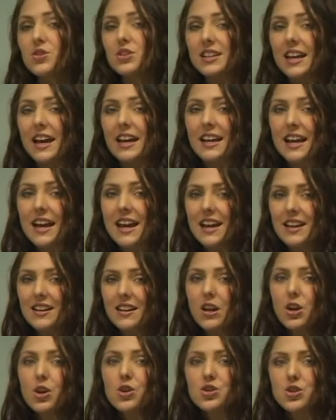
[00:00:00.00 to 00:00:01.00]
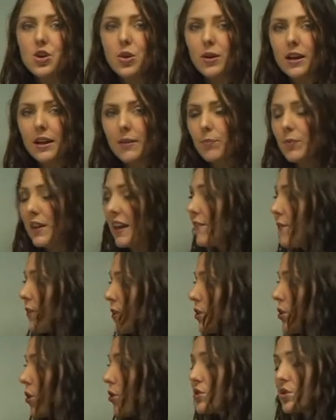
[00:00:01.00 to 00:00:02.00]
to gain heat. So if
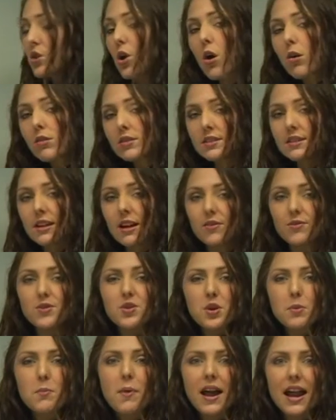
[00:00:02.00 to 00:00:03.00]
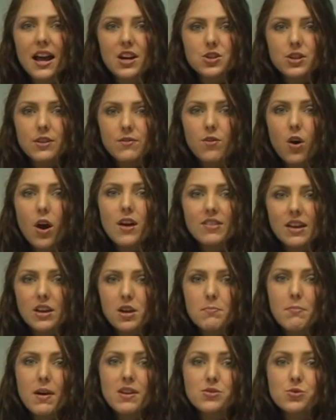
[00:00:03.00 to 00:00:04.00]
it goes cold enough, you might actually find that your
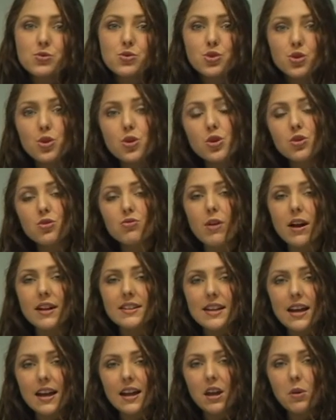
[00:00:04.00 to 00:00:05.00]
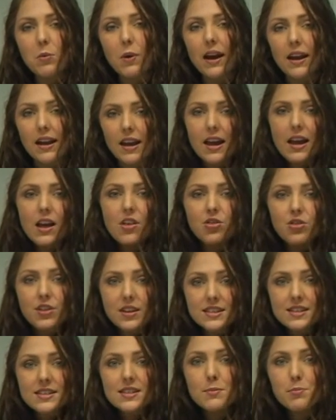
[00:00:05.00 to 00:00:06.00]
muscles do contract anyway. This
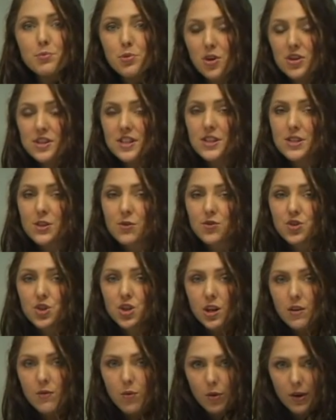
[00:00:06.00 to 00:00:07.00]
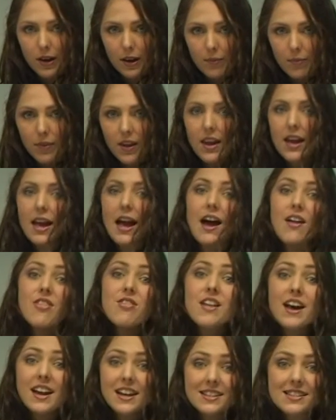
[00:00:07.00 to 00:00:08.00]
is a process of shivering and
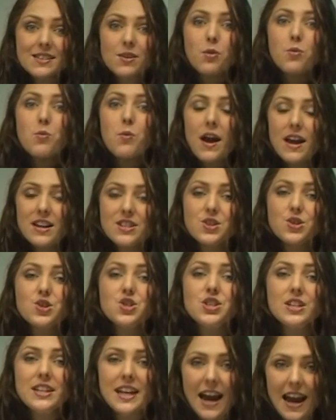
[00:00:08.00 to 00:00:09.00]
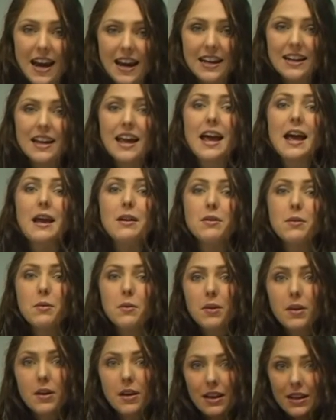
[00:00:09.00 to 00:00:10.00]
that is a way to gain and
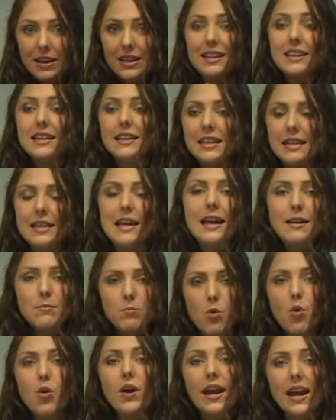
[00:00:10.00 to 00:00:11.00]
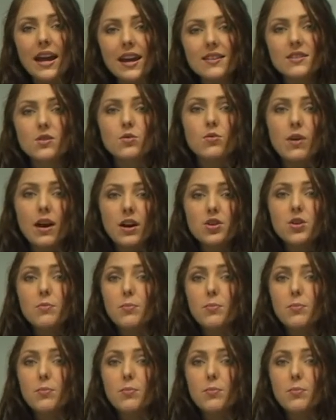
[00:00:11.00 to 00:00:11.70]
get more heat around your